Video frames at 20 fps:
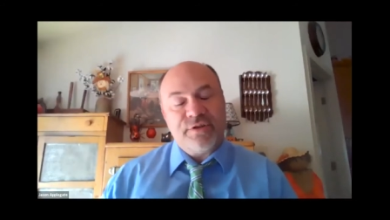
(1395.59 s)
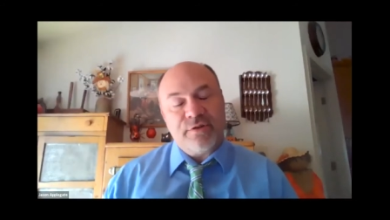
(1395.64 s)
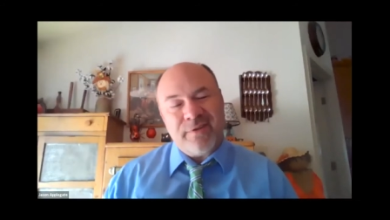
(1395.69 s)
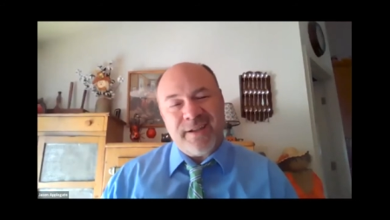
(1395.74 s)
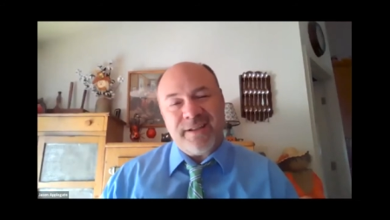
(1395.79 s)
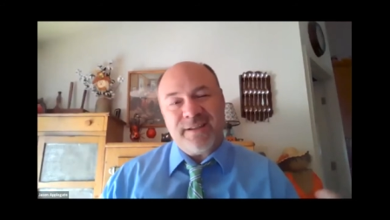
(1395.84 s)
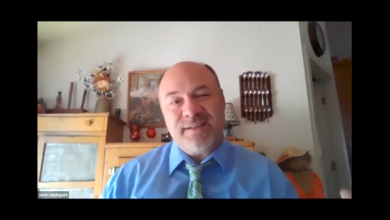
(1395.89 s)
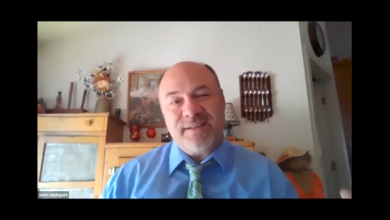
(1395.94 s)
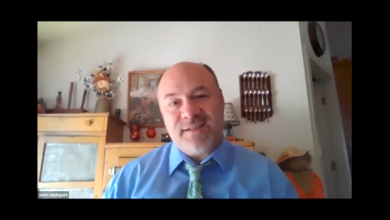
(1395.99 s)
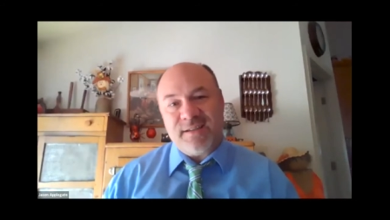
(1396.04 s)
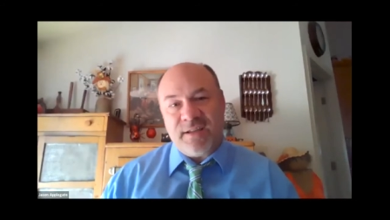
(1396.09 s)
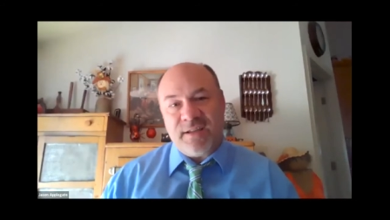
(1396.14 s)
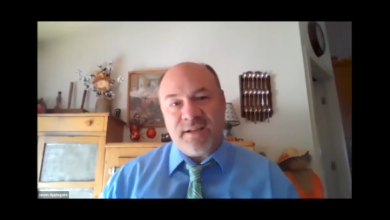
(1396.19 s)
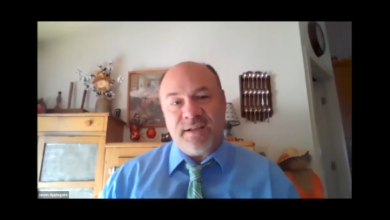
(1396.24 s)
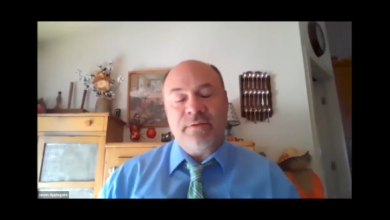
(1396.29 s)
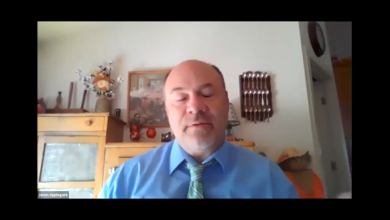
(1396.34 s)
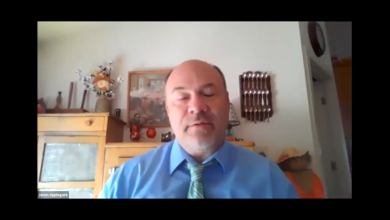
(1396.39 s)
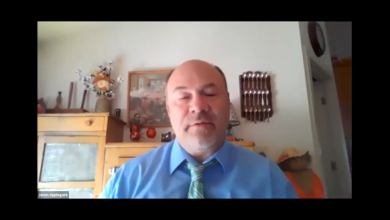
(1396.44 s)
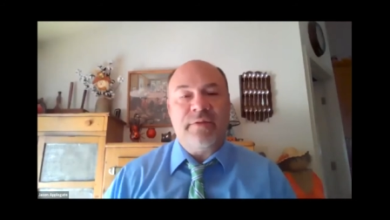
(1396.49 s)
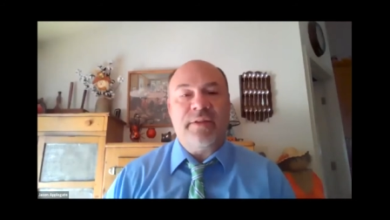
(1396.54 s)
So that's
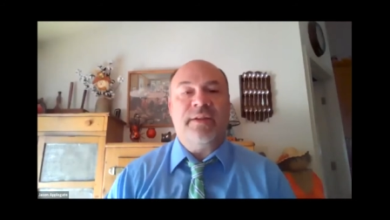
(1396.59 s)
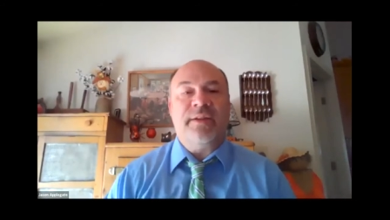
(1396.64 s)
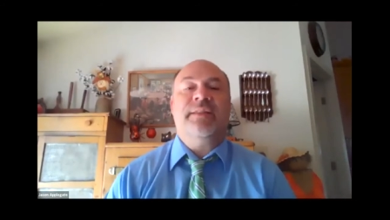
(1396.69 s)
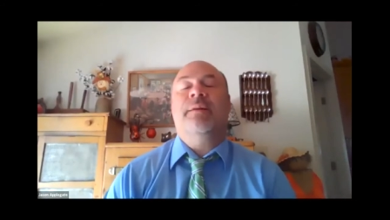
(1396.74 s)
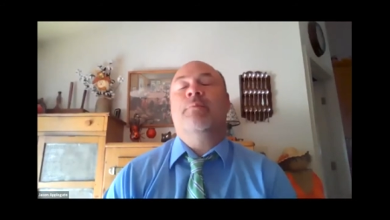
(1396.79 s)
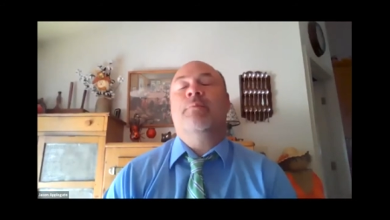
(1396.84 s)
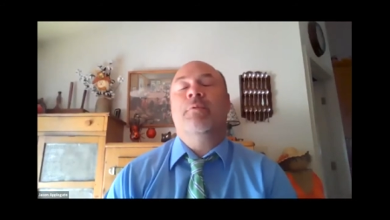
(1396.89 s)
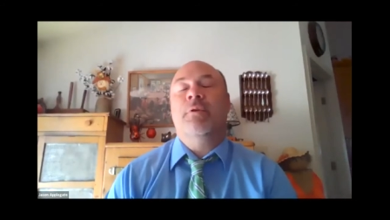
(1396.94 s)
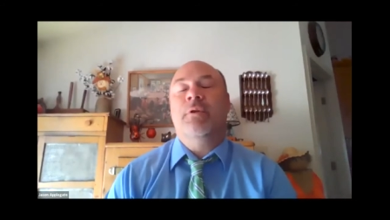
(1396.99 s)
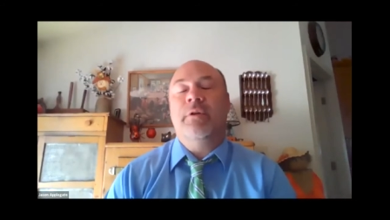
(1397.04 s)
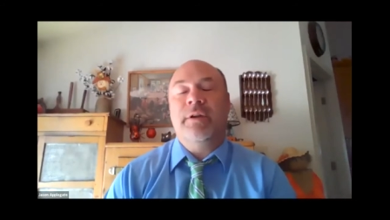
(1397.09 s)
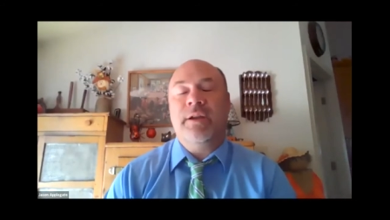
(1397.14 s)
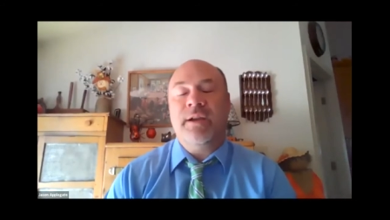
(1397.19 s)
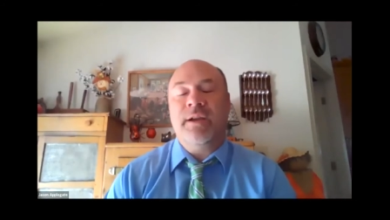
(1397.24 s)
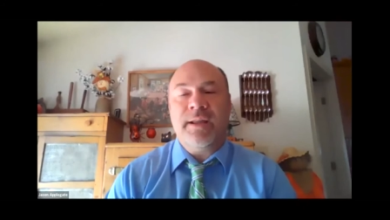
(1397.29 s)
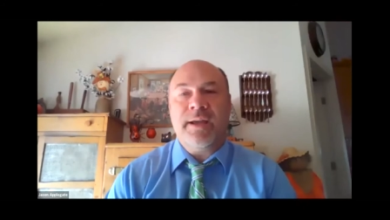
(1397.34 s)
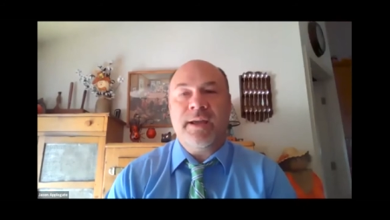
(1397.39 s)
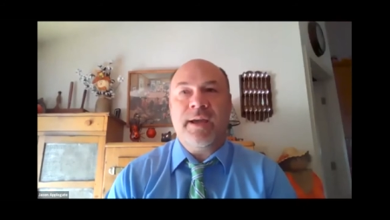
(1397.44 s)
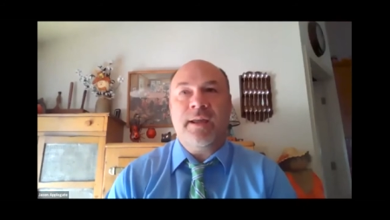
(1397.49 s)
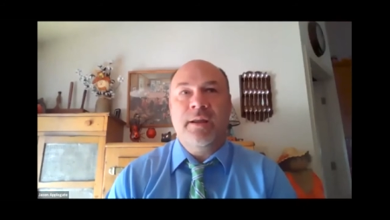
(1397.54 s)
another thing that we're
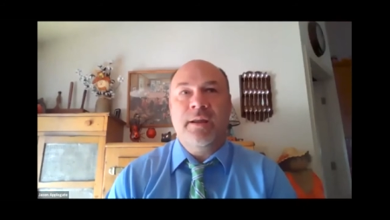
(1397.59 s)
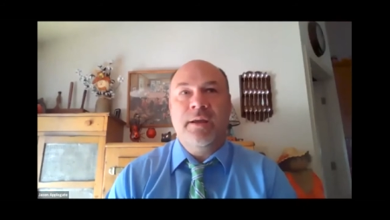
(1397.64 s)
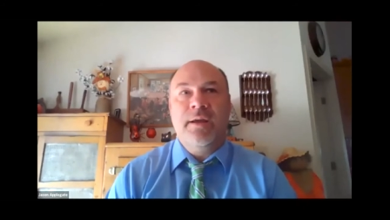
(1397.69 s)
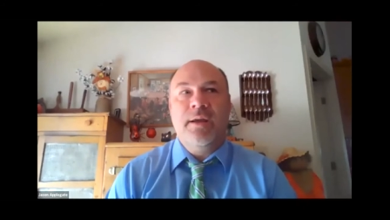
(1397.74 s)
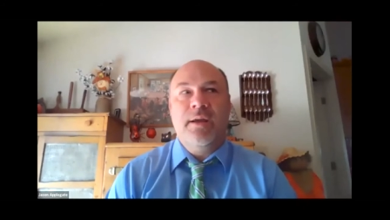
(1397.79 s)
looking at.